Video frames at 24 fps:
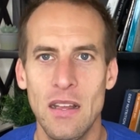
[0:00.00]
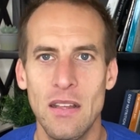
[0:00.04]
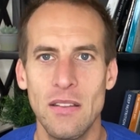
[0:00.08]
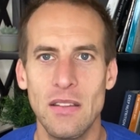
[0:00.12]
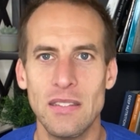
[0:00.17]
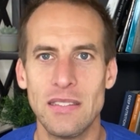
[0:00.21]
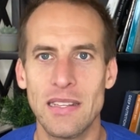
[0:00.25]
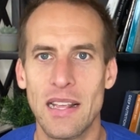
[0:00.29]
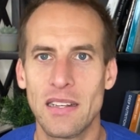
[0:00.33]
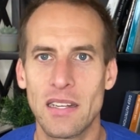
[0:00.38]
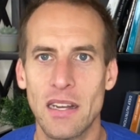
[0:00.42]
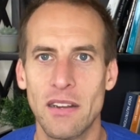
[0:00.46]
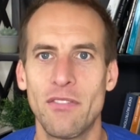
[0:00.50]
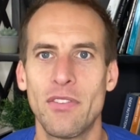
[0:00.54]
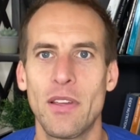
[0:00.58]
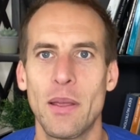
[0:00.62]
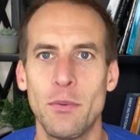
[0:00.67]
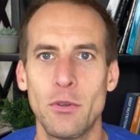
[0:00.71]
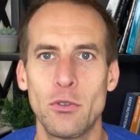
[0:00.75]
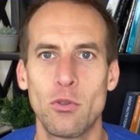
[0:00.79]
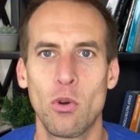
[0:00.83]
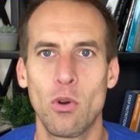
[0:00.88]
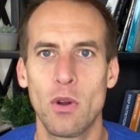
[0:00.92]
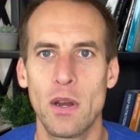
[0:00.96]

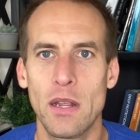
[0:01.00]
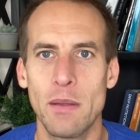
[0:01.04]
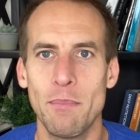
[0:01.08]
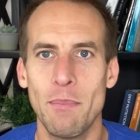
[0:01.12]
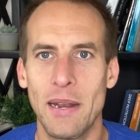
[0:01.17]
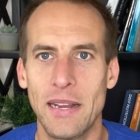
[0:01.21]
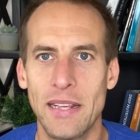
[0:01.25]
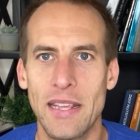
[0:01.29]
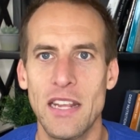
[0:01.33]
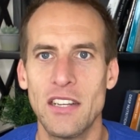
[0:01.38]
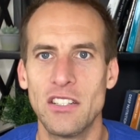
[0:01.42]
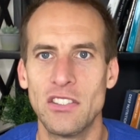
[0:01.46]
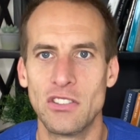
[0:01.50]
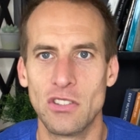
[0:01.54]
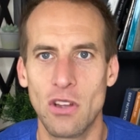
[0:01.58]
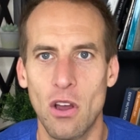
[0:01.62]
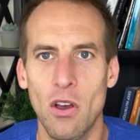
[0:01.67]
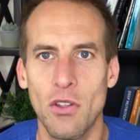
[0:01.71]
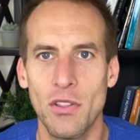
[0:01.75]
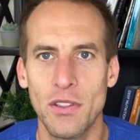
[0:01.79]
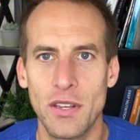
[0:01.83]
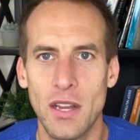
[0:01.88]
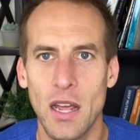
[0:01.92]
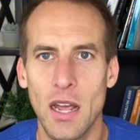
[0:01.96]
anti-inflammatory medications
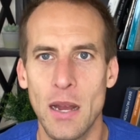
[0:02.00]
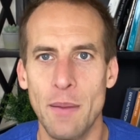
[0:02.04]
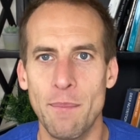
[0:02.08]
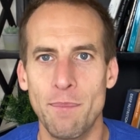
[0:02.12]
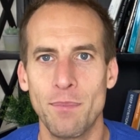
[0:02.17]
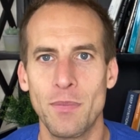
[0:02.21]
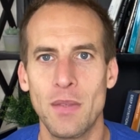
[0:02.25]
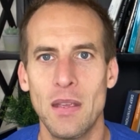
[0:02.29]
all the time.